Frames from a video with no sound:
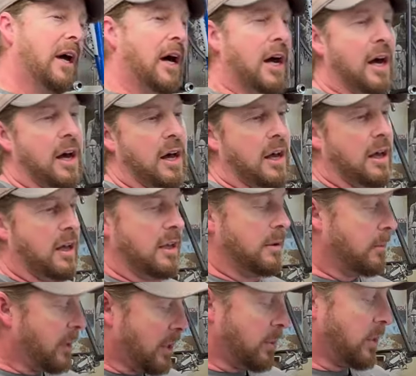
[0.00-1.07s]

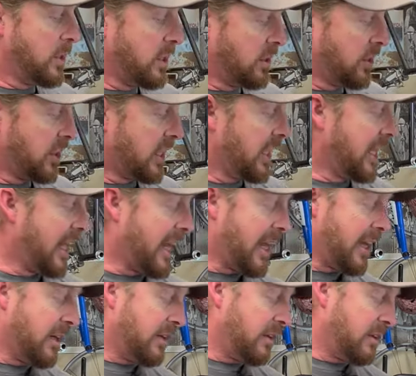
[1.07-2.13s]
But when you're looking
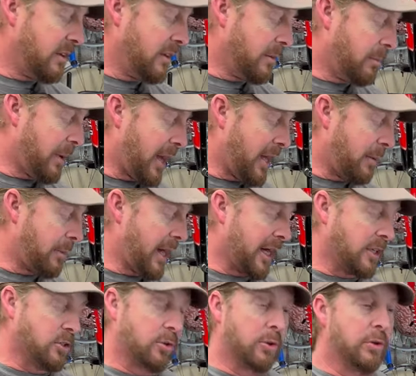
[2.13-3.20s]
at the bottom
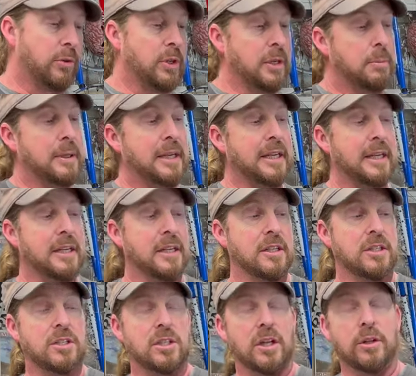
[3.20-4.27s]
brackets were
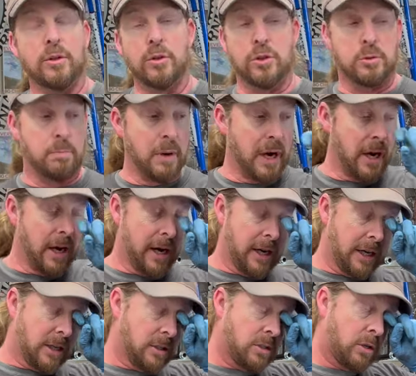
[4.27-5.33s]
three-piece, loose
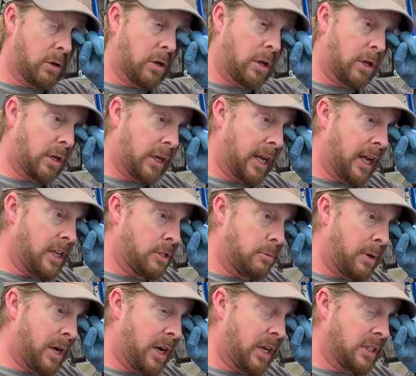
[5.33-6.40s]
bearings or cage
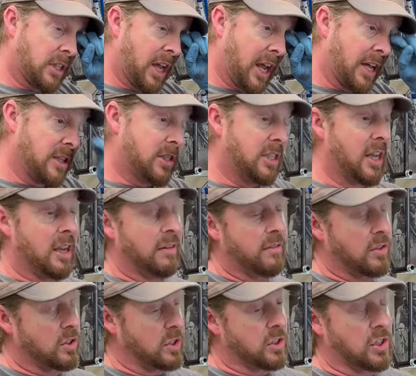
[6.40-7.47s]
bearings, headset
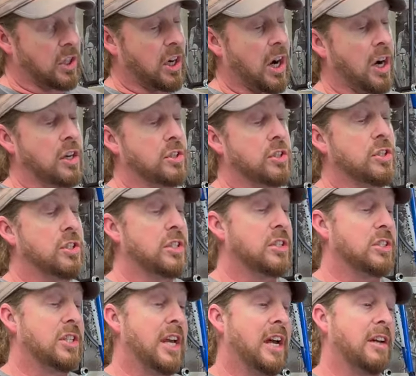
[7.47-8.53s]
versus the
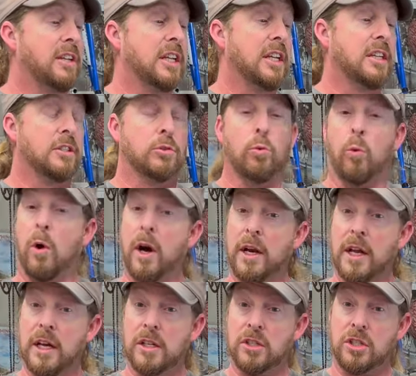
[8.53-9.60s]
cartridges nowadays, 1
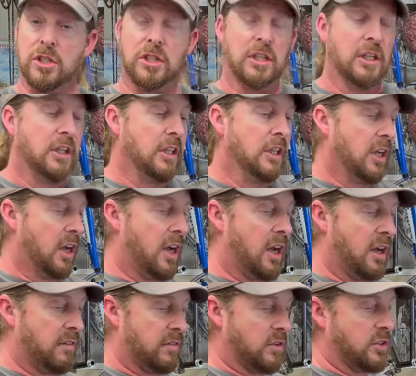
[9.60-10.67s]
inch
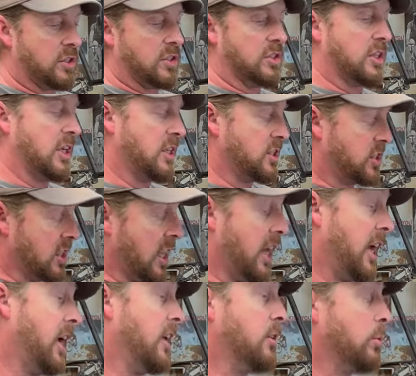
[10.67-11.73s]
versus an inch and
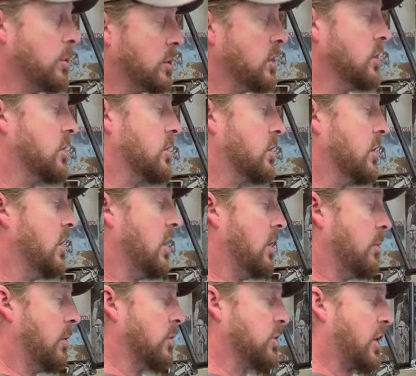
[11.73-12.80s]
an eighth, which is
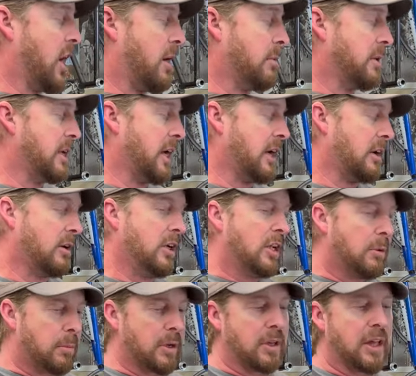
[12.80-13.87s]
most common now.
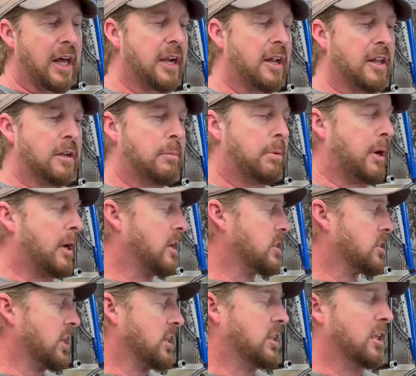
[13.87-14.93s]
But a lot of other
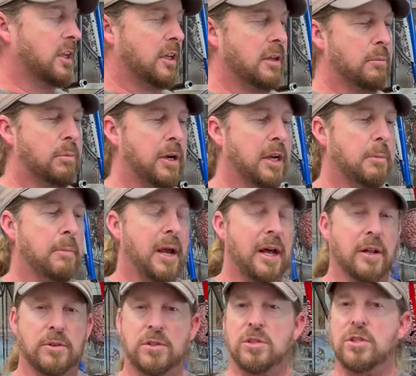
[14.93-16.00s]
parts, like the brake
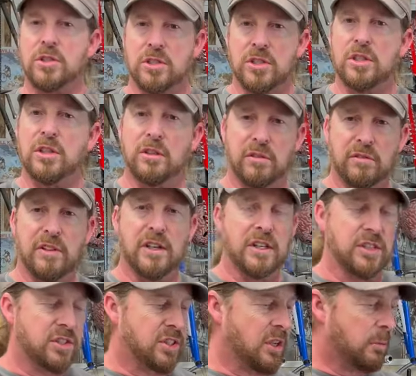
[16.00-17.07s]
mounts, are still very
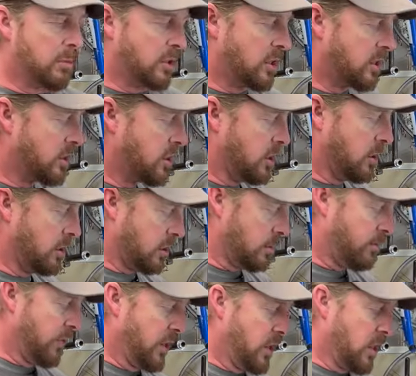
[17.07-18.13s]
similar to
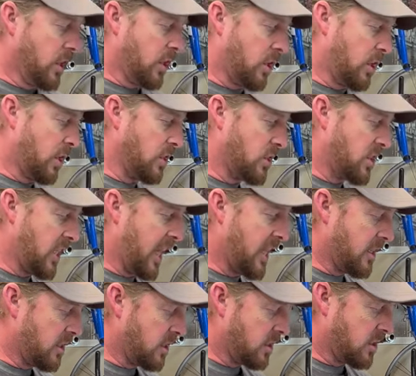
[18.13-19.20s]
current
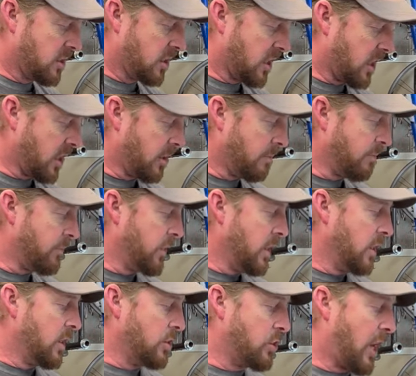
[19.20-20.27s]
standards. The
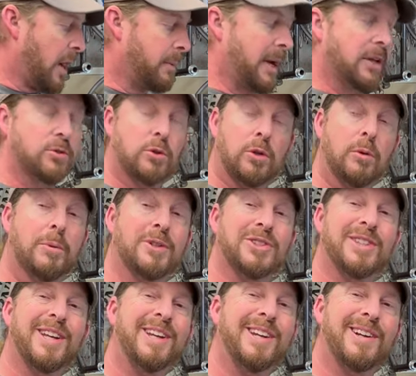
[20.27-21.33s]
dropouts were a little bit
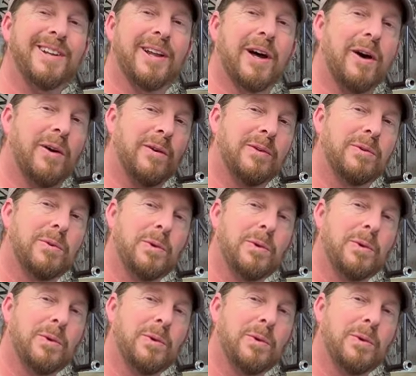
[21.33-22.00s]
skinnier, though.